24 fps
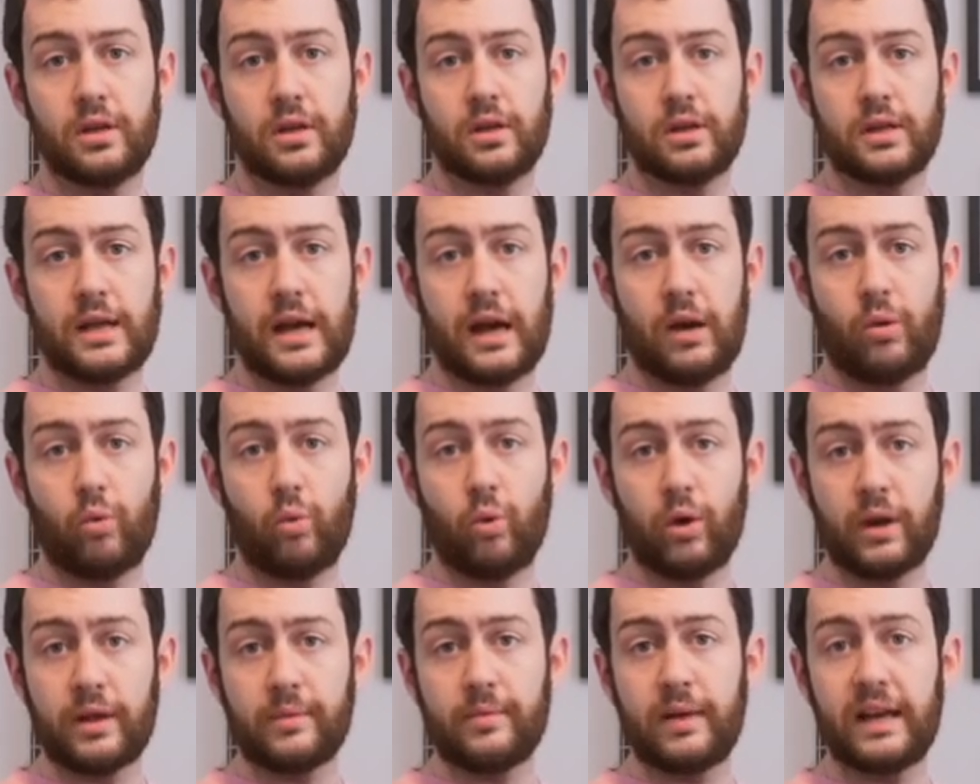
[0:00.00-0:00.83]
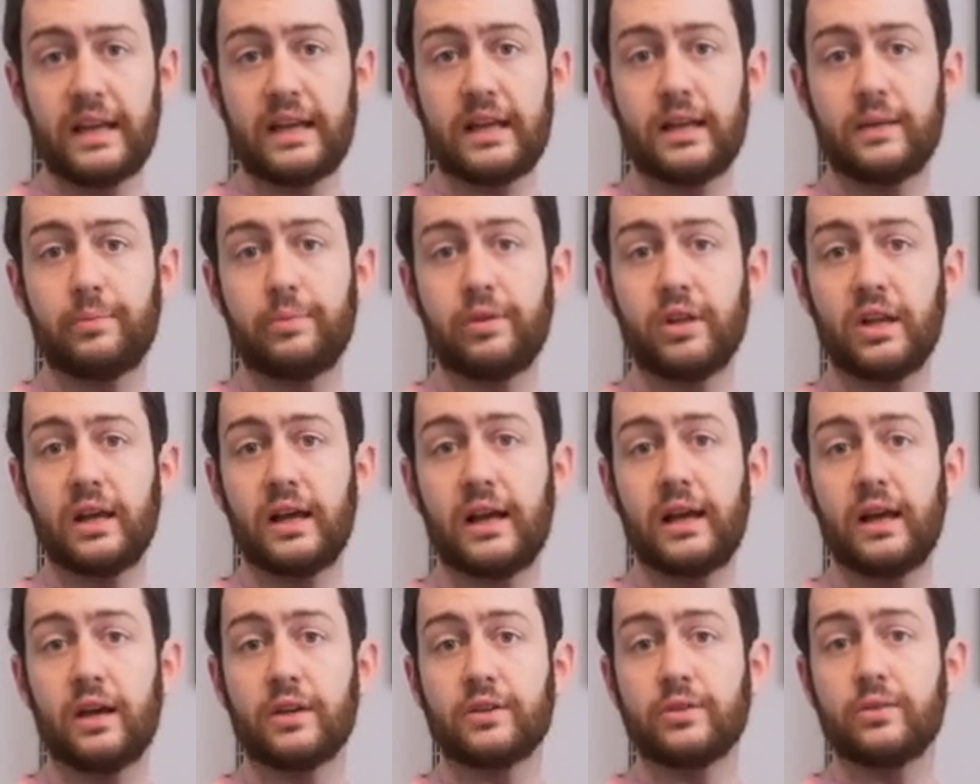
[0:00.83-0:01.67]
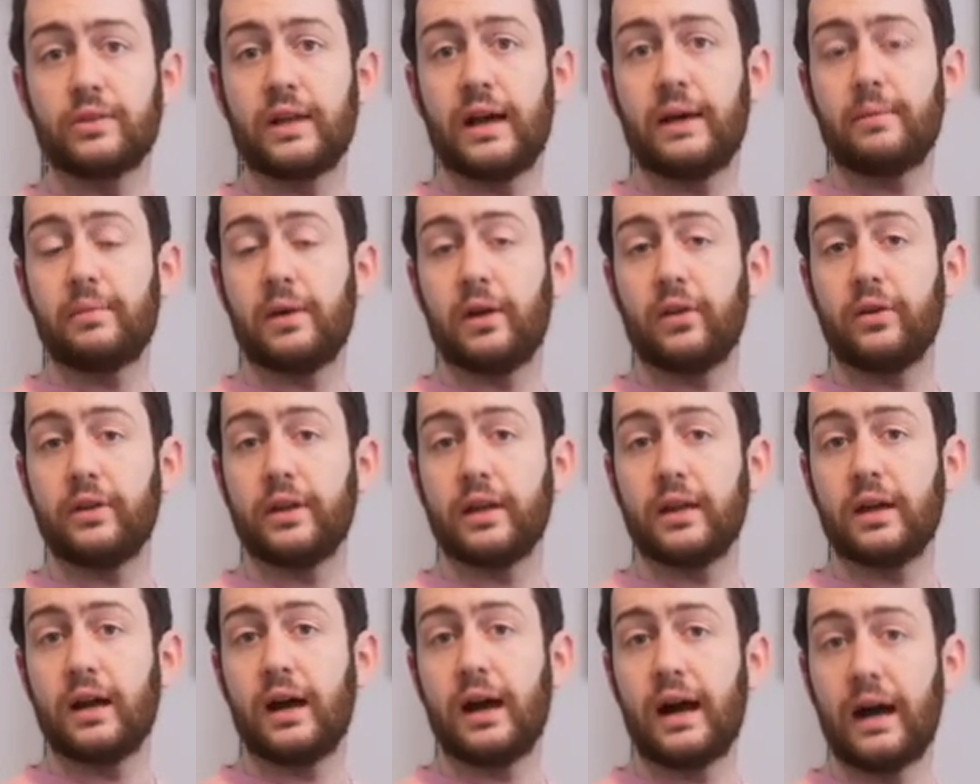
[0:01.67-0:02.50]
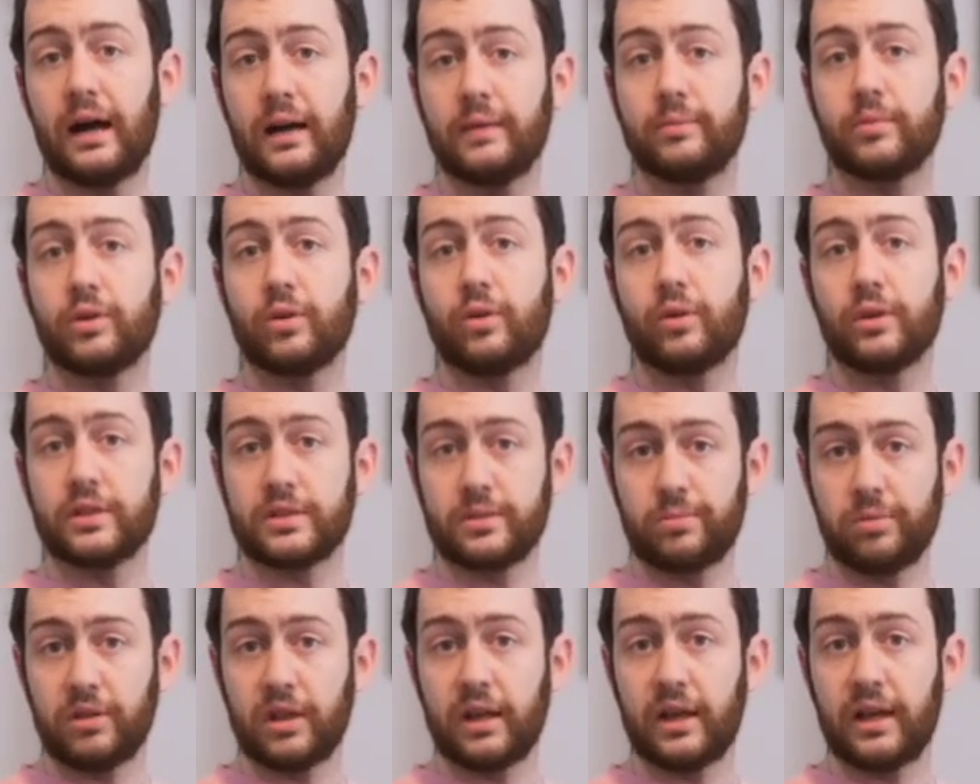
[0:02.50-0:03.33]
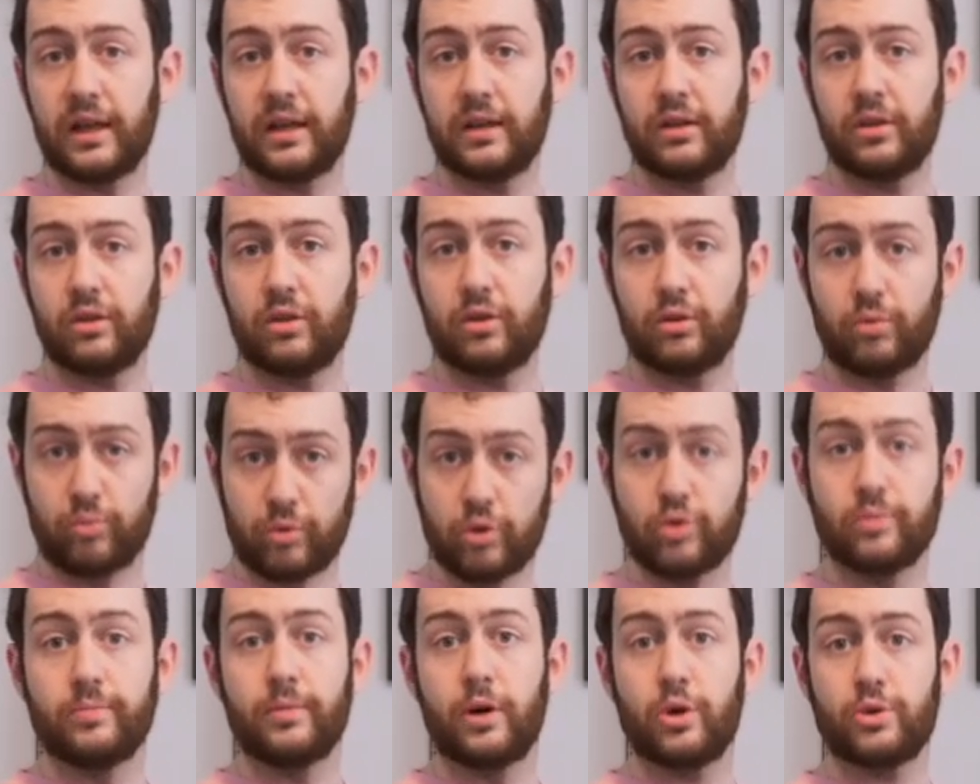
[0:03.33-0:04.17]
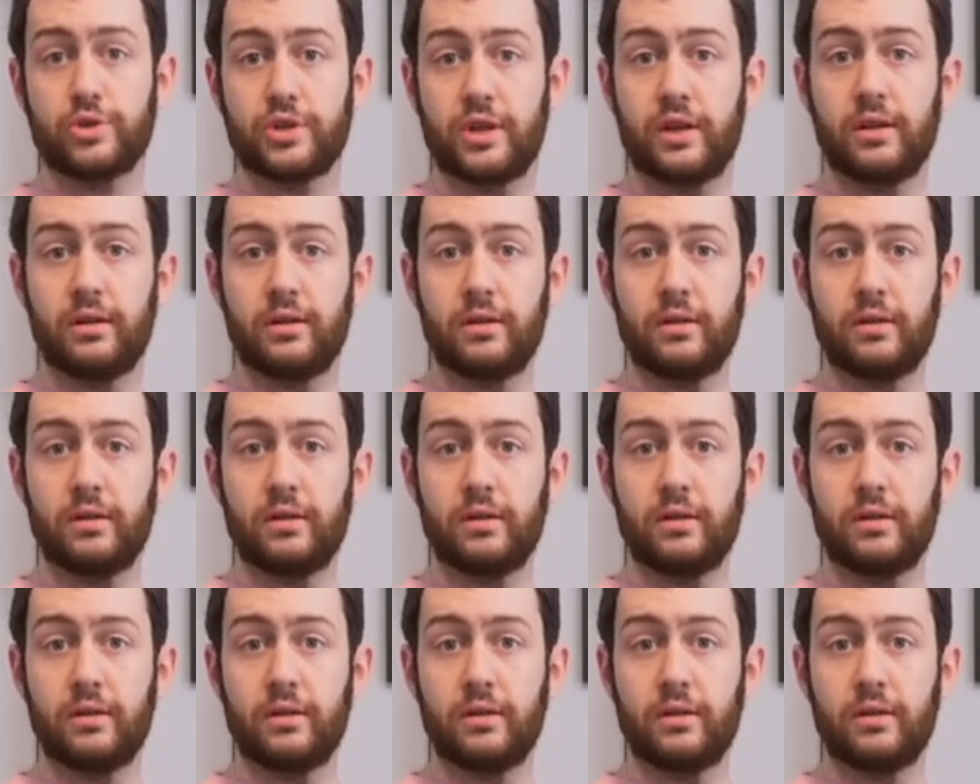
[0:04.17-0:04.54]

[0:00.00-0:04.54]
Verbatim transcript: Now, what am I going to play under that melody? I'm going to play the root motion.